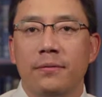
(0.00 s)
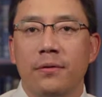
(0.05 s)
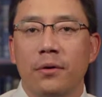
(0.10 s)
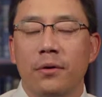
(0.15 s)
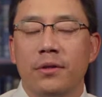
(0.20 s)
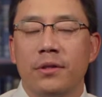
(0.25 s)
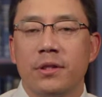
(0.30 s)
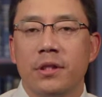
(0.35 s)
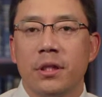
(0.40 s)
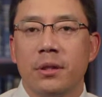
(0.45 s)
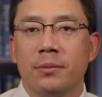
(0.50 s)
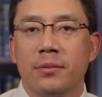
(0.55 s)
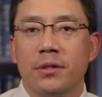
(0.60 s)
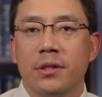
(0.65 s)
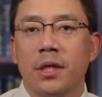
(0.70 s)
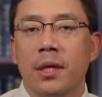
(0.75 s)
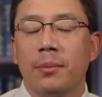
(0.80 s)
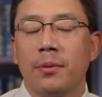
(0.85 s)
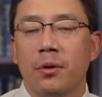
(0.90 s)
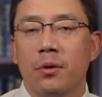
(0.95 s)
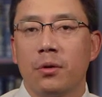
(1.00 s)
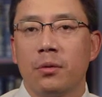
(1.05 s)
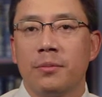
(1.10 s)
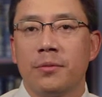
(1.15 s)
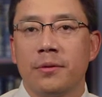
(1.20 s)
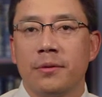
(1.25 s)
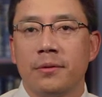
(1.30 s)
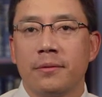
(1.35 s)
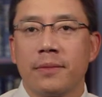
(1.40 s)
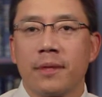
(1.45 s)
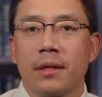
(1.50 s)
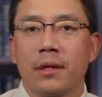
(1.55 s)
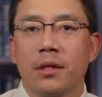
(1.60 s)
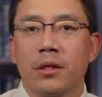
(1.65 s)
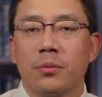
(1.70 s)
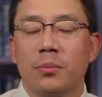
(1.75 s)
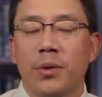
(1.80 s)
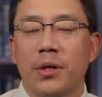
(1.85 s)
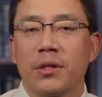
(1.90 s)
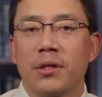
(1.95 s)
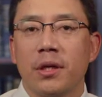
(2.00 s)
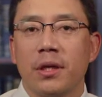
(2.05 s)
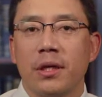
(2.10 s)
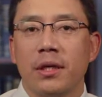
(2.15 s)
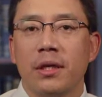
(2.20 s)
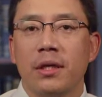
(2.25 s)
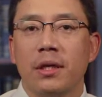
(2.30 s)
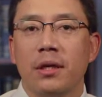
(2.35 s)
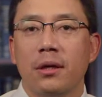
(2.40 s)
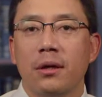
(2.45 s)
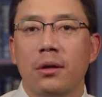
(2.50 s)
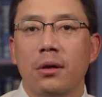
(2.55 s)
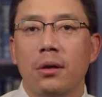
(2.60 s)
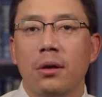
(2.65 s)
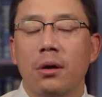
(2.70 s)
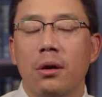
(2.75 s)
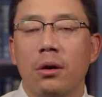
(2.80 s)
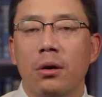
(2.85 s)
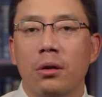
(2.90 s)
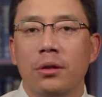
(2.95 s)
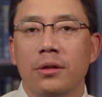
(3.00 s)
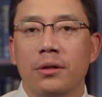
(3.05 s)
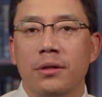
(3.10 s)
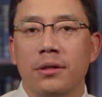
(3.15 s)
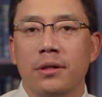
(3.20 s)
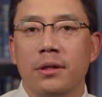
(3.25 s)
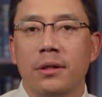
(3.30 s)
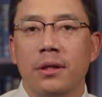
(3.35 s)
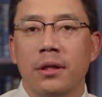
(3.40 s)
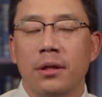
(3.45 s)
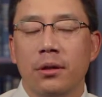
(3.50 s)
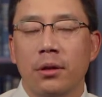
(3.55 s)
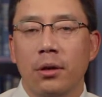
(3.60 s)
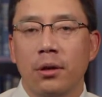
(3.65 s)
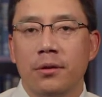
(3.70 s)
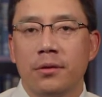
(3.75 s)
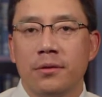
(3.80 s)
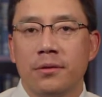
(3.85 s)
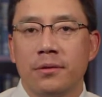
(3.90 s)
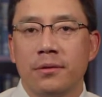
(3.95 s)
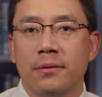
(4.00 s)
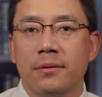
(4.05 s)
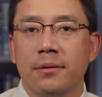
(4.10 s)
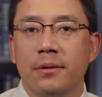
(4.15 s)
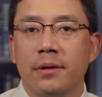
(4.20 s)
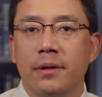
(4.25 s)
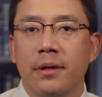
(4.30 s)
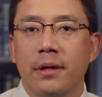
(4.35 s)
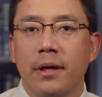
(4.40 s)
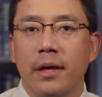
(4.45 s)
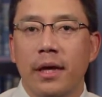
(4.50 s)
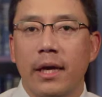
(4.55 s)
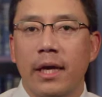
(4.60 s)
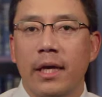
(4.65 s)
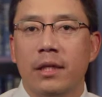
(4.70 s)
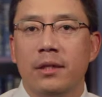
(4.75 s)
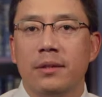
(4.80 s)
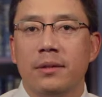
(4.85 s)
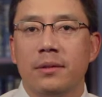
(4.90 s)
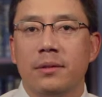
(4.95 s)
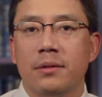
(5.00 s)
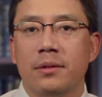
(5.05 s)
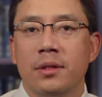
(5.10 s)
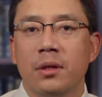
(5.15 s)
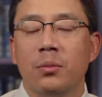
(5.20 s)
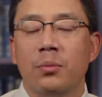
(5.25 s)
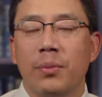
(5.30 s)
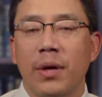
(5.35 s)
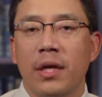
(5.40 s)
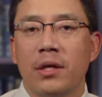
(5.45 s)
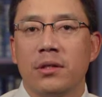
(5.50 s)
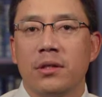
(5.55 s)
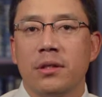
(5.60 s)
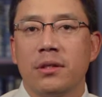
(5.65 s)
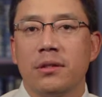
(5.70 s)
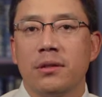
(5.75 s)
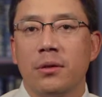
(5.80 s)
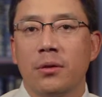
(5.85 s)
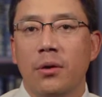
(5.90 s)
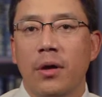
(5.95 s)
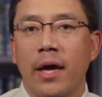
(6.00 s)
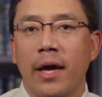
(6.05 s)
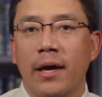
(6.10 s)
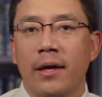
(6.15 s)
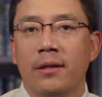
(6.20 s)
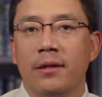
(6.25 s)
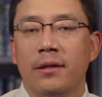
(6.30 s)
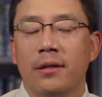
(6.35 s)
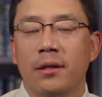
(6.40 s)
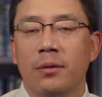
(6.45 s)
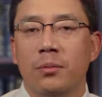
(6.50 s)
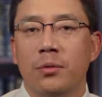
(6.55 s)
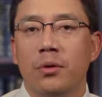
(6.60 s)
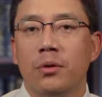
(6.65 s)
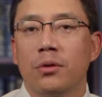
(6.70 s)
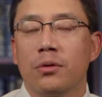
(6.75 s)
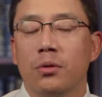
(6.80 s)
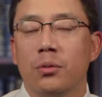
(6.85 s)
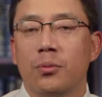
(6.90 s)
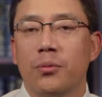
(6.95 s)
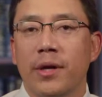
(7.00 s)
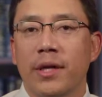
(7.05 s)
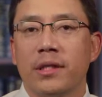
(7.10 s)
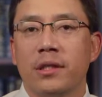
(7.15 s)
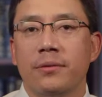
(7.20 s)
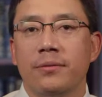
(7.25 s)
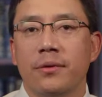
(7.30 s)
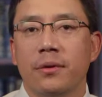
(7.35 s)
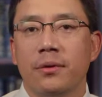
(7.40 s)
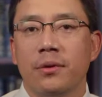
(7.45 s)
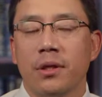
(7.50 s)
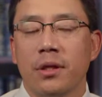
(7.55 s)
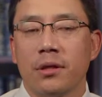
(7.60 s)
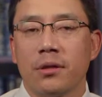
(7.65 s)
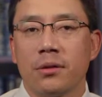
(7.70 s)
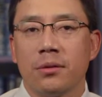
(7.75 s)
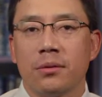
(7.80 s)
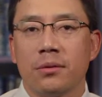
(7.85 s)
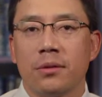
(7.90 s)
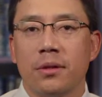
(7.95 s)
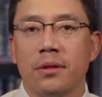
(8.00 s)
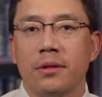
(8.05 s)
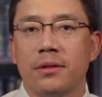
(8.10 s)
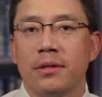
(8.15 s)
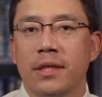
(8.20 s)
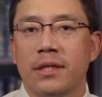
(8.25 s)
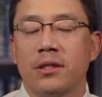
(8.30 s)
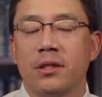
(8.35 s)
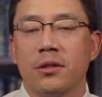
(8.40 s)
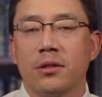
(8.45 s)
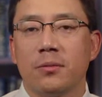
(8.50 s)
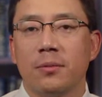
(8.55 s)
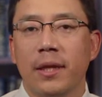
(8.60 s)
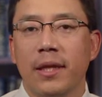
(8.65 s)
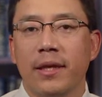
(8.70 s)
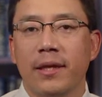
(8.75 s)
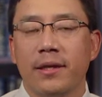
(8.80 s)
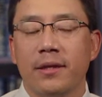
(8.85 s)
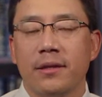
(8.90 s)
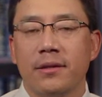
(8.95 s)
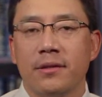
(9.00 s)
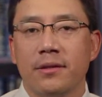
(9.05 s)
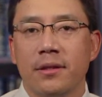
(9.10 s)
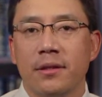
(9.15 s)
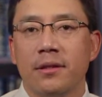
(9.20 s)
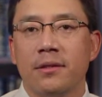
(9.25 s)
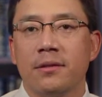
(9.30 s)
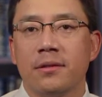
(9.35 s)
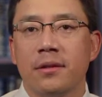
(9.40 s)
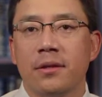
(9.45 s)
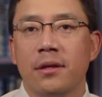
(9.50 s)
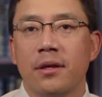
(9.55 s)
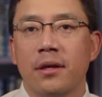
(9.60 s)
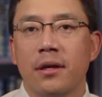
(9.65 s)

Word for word: for some subgroups, especially older adults and some patients who had immunosuppressive conditions, such as malignancies